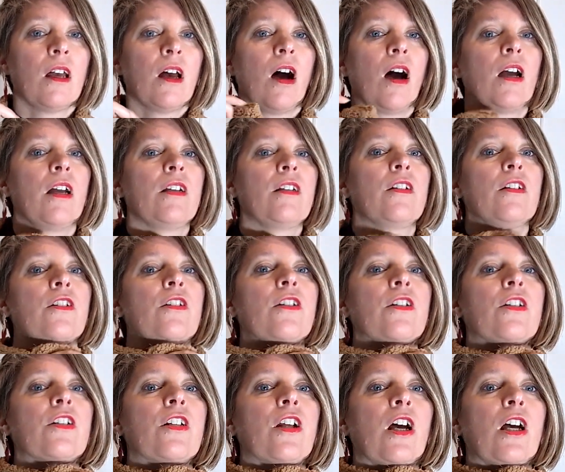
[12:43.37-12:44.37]
I used a
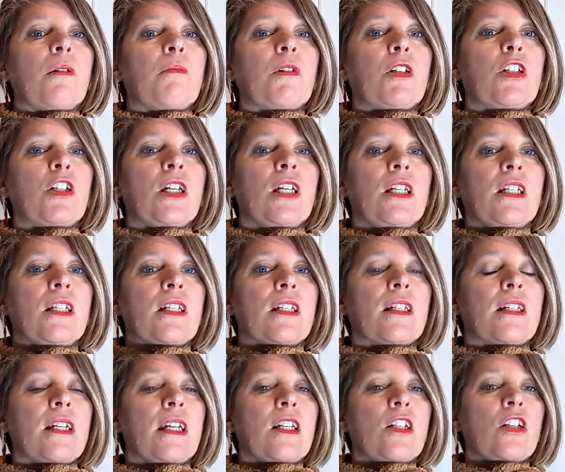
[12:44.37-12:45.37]
sewing machine to
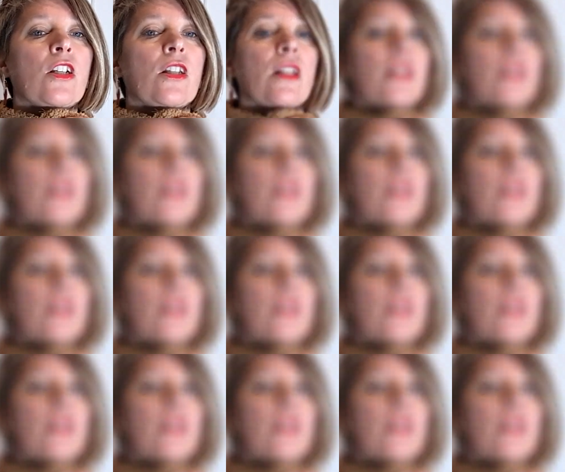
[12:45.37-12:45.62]
stitch in the